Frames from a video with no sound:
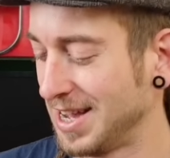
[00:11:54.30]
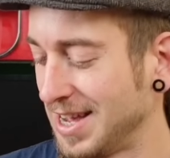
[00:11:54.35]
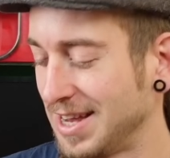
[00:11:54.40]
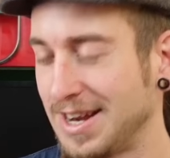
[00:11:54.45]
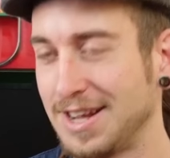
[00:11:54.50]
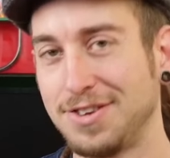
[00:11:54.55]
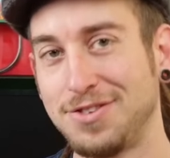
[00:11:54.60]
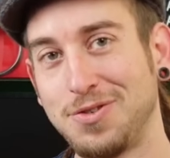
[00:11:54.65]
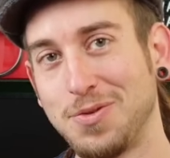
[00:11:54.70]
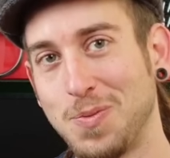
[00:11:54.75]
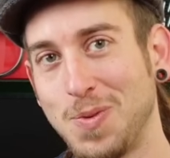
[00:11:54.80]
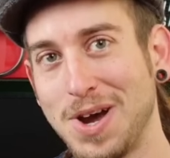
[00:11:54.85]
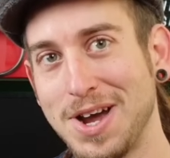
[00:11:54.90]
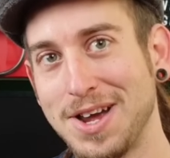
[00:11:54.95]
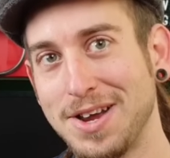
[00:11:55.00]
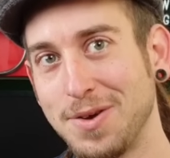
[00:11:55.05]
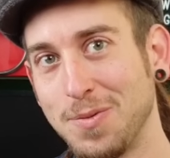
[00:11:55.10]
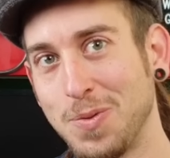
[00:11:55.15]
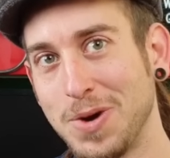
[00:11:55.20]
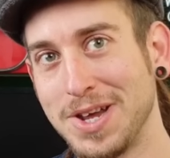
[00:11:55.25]
That's the way
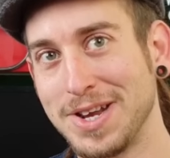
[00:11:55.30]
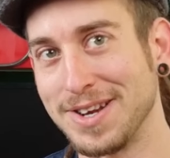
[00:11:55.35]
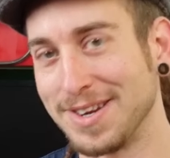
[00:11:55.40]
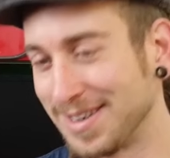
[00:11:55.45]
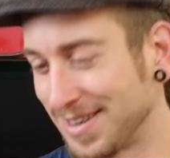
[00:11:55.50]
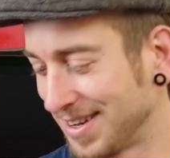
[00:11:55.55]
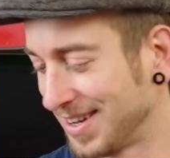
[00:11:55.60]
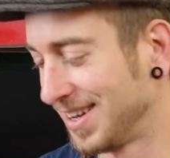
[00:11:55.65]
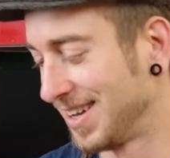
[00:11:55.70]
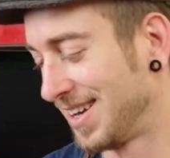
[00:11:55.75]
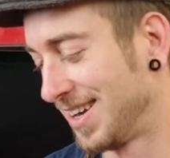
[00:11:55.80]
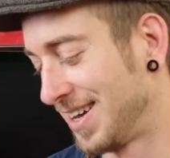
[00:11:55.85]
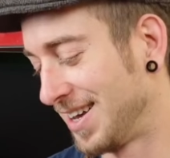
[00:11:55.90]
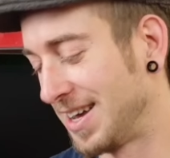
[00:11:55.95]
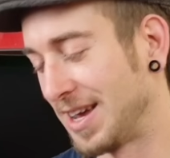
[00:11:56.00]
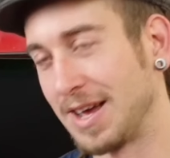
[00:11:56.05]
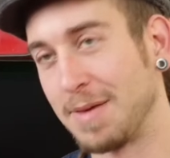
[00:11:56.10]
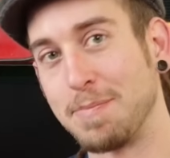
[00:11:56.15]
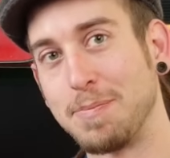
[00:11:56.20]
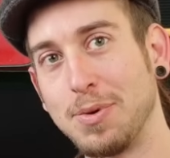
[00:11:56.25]
of the wind.
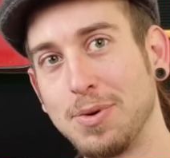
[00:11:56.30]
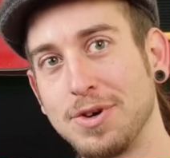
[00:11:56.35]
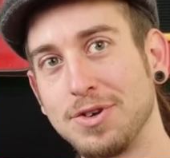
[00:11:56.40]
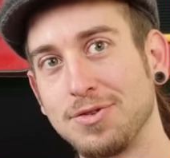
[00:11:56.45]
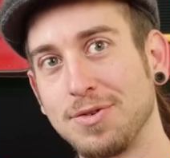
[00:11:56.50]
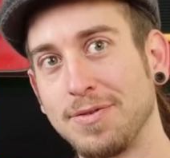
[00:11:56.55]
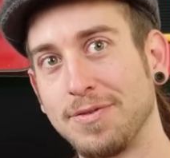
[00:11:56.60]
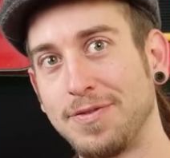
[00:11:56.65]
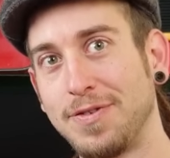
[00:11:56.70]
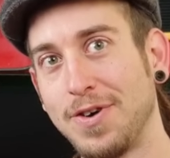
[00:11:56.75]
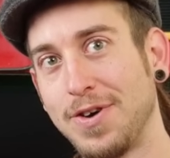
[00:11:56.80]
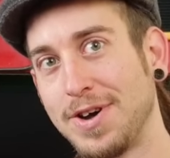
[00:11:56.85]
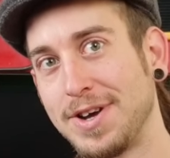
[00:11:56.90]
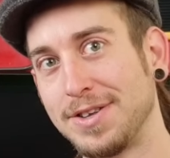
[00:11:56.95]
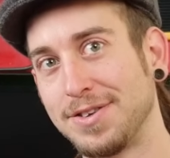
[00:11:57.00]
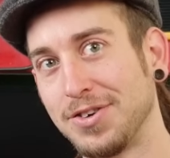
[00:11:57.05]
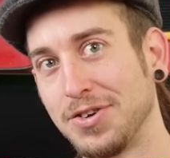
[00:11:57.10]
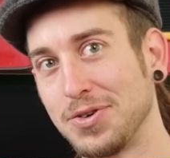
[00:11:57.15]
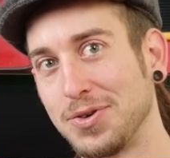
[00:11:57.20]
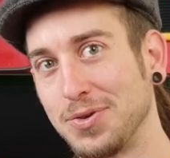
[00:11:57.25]
And boys are on
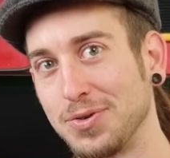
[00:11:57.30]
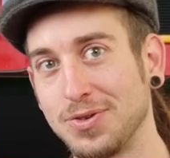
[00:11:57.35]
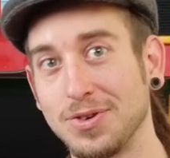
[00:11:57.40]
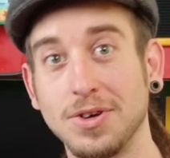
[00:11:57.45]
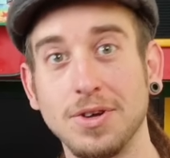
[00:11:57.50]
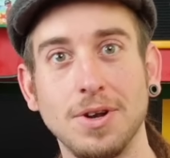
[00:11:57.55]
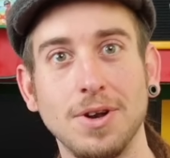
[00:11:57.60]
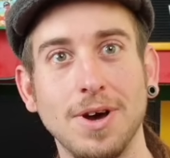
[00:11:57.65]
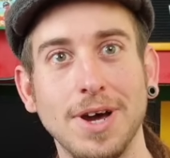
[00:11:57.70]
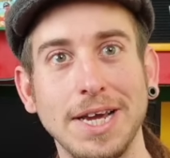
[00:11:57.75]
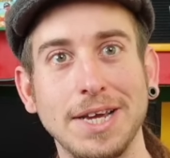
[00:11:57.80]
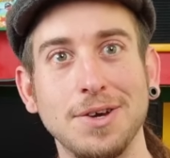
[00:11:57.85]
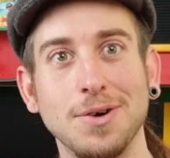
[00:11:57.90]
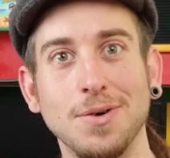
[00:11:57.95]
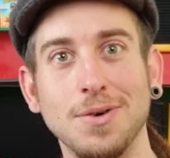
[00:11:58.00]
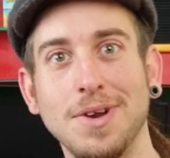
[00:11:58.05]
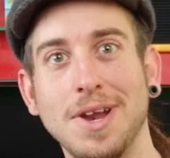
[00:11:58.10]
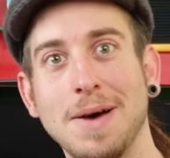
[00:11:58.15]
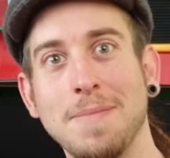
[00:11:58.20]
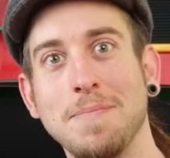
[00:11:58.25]
32s, like it
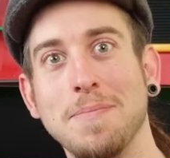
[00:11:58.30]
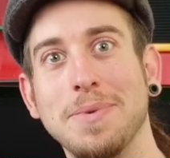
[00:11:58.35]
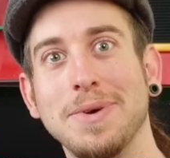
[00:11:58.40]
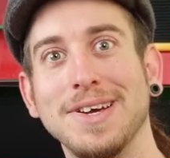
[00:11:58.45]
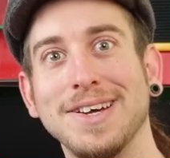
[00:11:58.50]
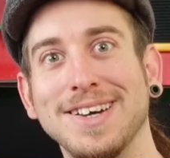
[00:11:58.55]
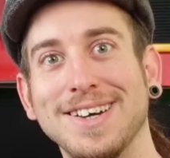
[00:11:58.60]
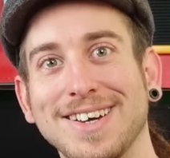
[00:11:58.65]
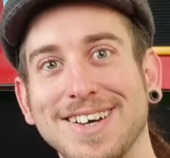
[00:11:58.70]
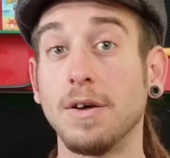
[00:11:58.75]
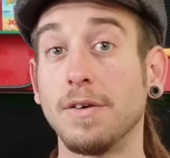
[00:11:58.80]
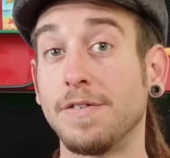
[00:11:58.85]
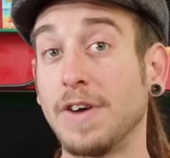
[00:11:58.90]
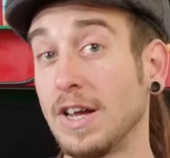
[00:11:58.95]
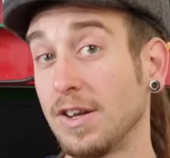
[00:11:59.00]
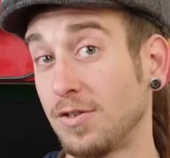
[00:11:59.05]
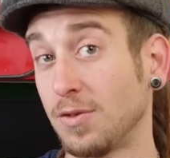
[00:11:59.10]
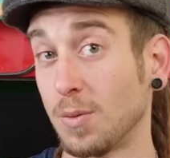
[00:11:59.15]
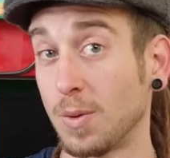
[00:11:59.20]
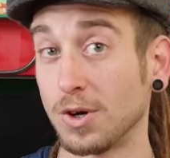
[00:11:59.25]
or lump it.
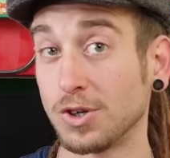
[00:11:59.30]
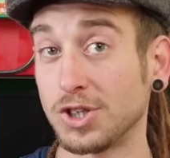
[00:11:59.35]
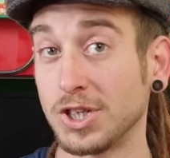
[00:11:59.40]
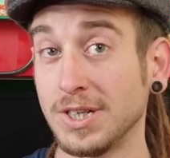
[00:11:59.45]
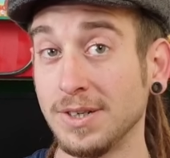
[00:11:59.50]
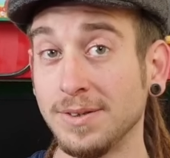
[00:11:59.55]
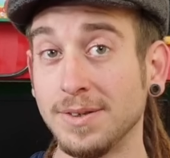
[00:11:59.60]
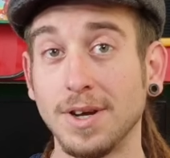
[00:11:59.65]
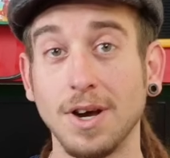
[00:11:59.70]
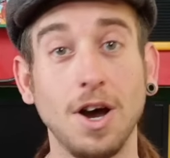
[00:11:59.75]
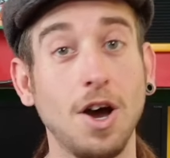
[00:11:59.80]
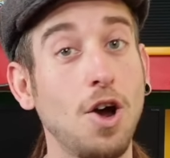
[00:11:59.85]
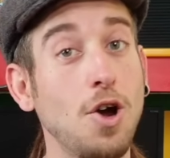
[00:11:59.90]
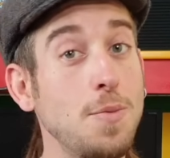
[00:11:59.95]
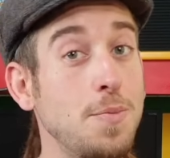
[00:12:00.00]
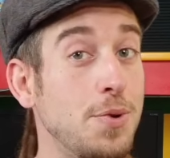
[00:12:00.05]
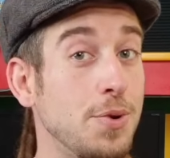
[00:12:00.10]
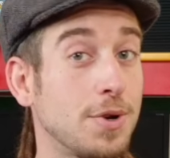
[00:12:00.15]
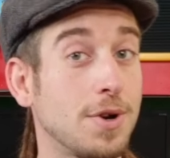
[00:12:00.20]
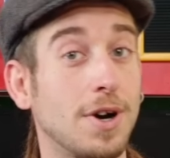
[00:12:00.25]
Thanks for watching. I
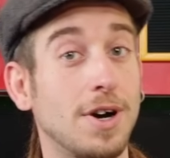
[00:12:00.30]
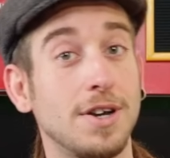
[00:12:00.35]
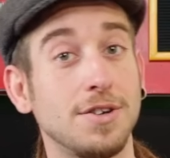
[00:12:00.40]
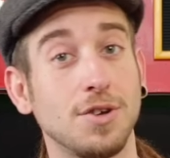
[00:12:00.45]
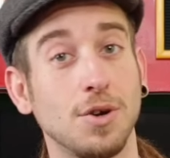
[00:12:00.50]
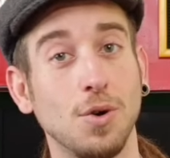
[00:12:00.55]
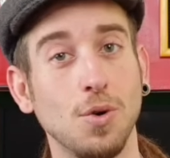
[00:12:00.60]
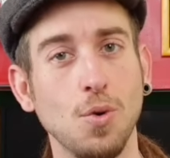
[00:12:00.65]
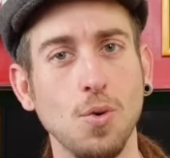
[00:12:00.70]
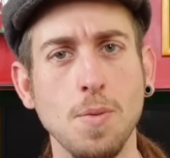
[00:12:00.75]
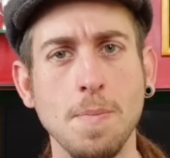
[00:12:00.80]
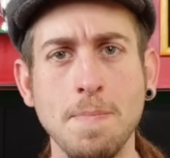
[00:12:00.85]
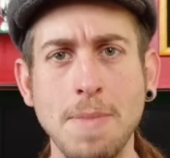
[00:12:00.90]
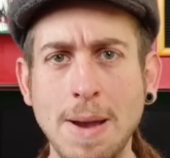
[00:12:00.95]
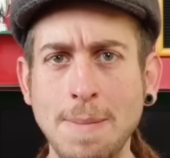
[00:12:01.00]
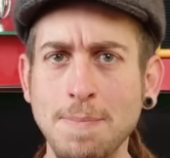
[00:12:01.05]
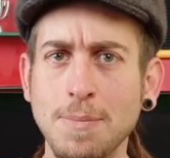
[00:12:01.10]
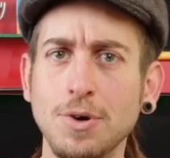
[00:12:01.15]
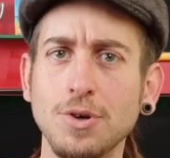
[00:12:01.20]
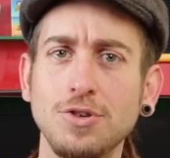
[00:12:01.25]
hope you guys are all
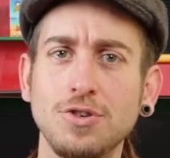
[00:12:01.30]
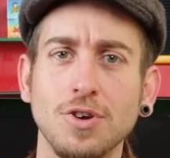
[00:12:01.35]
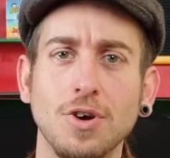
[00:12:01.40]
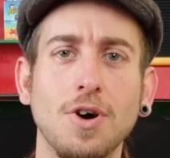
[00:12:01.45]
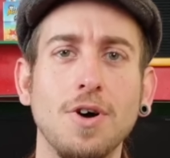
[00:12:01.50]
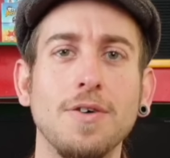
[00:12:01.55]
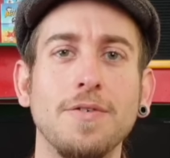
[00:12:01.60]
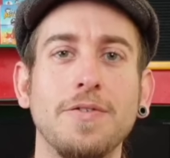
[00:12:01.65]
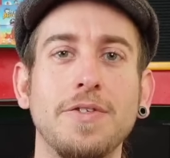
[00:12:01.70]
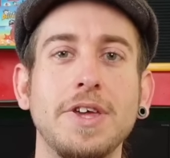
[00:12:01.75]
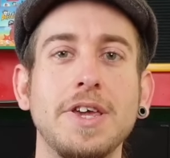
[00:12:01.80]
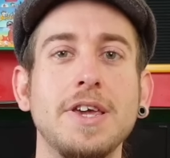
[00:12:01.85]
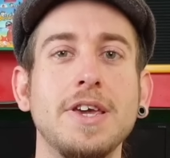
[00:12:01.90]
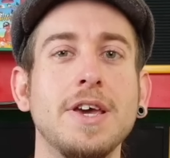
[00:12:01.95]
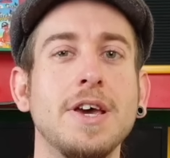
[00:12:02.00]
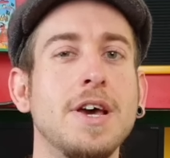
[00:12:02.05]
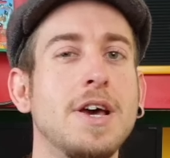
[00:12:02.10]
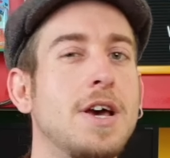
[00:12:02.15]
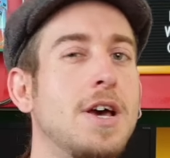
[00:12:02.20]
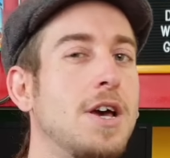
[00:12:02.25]
members of the
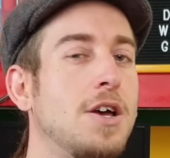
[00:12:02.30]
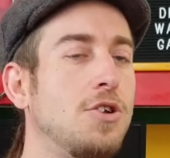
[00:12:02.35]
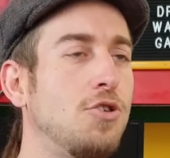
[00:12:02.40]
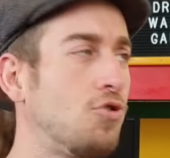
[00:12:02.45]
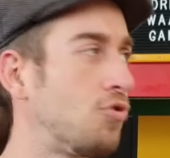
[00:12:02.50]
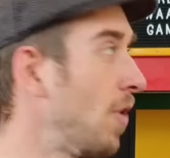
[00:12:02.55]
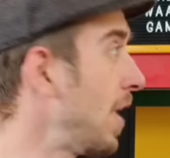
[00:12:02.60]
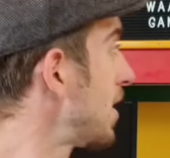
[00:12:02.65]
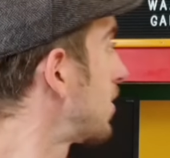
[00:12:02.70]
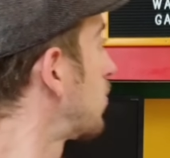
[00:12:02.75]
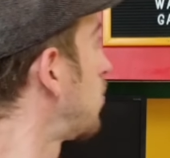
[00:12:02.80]
Dread